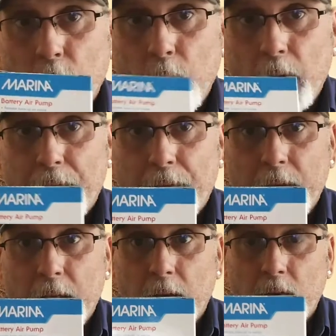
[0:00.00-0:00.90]
with
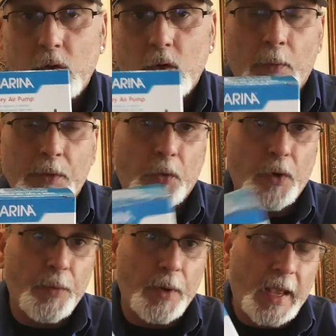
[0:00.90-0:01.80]
the storms that
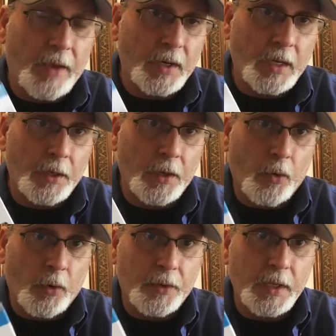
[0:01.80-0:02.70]
we've been having in the
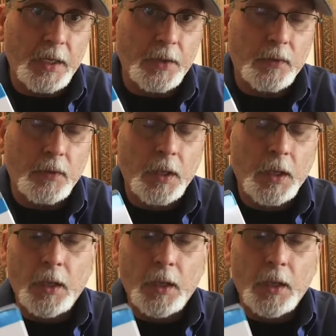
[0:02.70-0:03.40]
Northeast